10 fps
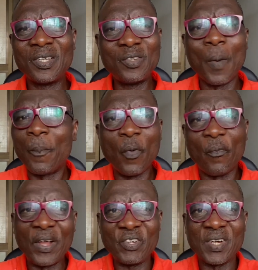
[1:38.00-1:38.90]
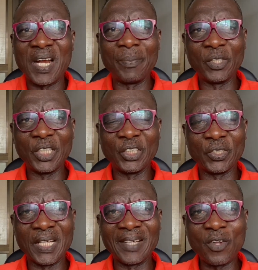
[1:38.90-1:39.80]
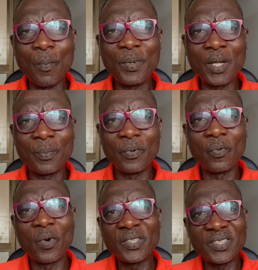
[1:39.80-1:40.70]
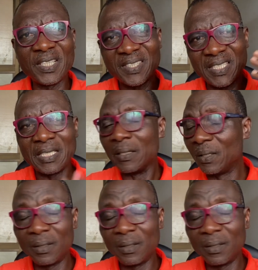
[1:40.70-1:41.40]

your professional reputation. There are some people, once they see,